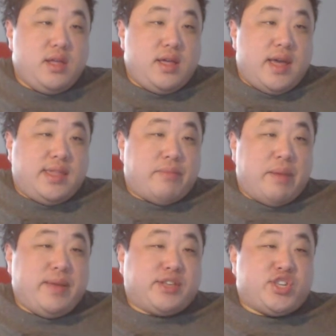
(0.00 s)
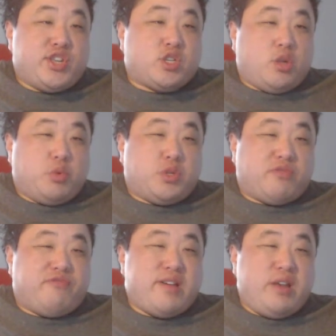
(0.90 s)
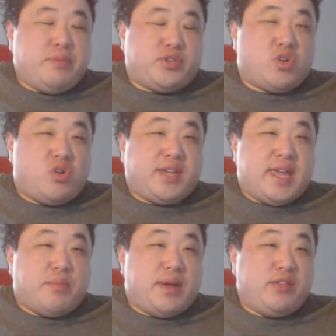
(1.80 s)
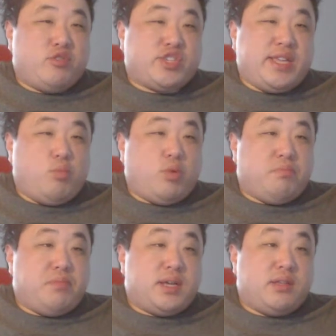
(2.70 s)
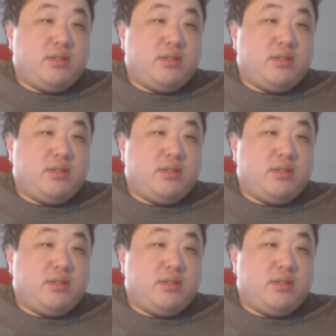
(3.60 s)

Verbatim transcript: And then my Big Sister, which is a very bizarre game, I didn't understand it one bit.